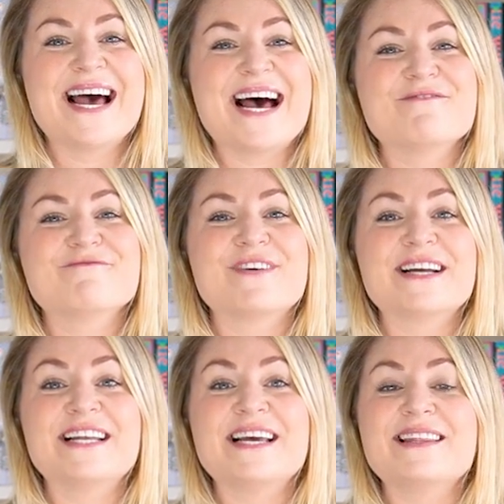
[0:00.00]
And
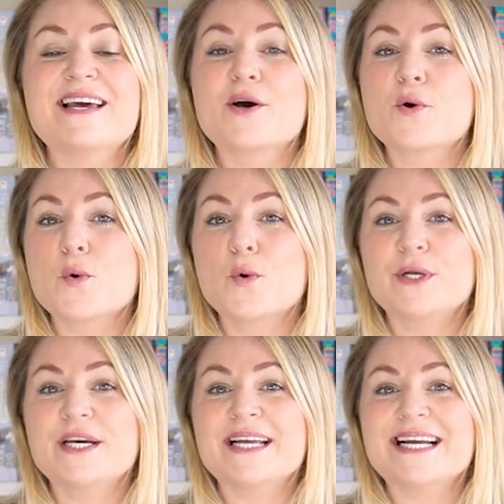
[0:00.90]
finally, the
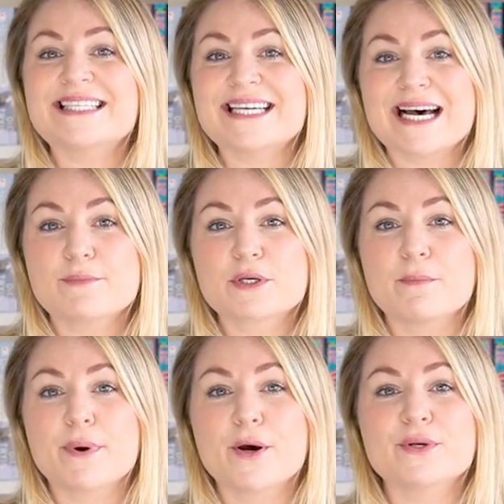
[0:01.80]
accordion and tabs
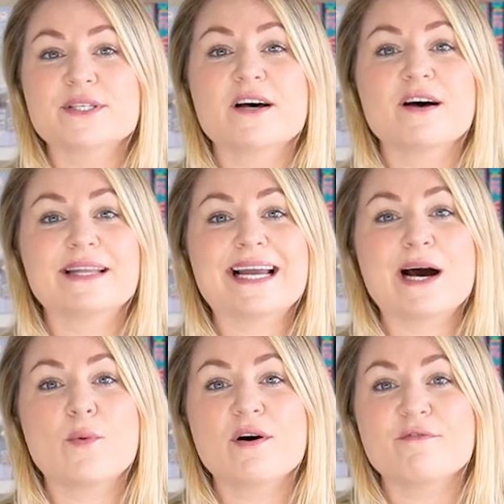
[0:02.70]
components are
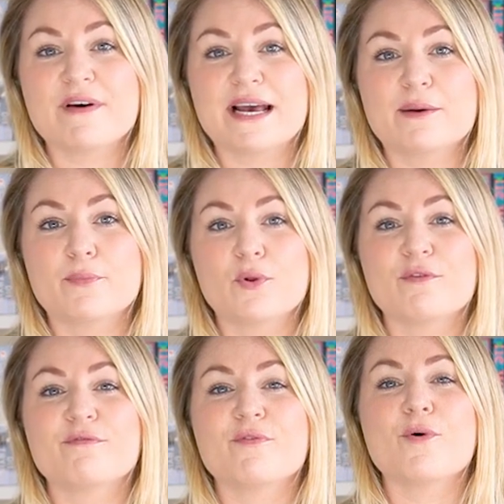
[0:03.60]
now available
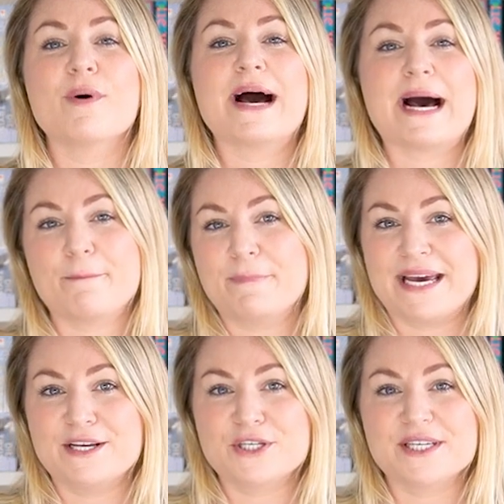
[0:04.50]
for app
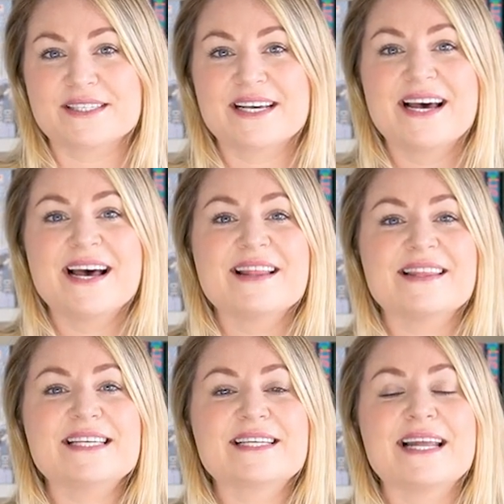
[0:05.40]
pages.
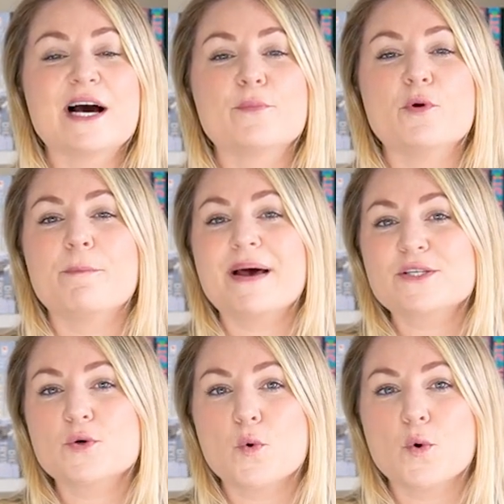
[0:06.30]
These can help you
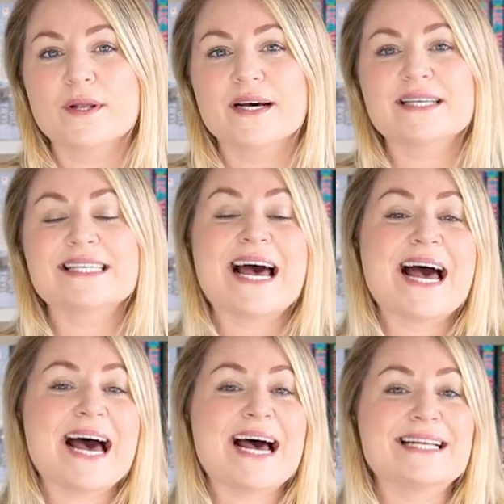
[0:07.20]
better organize
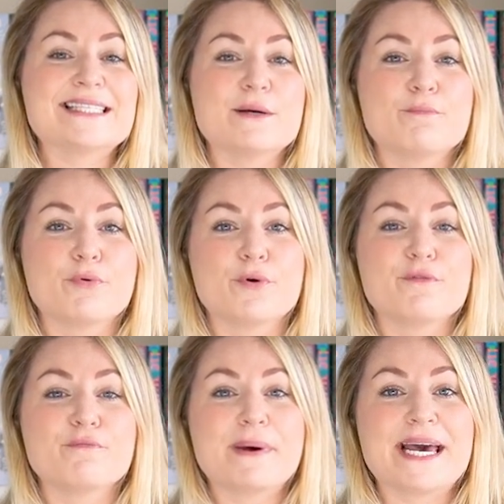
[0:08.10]
and
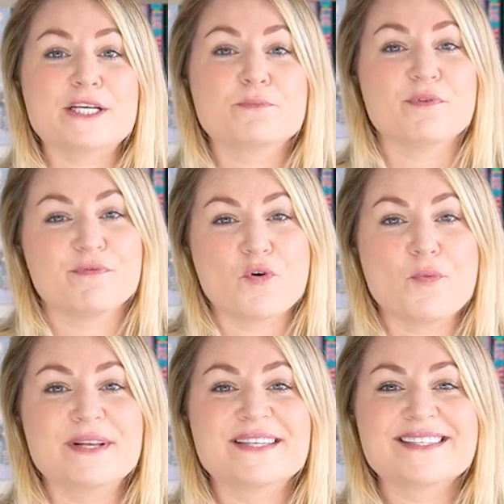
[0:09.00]
improve page
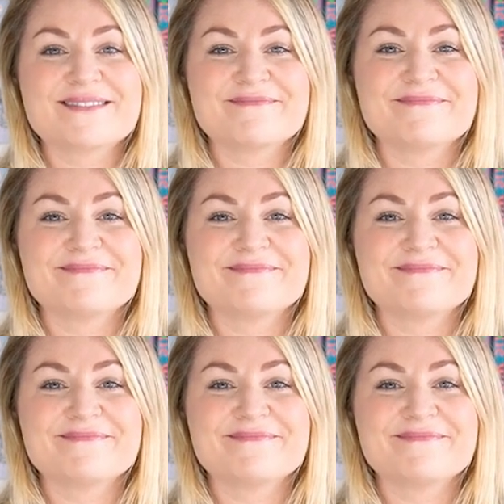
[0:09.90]
performance.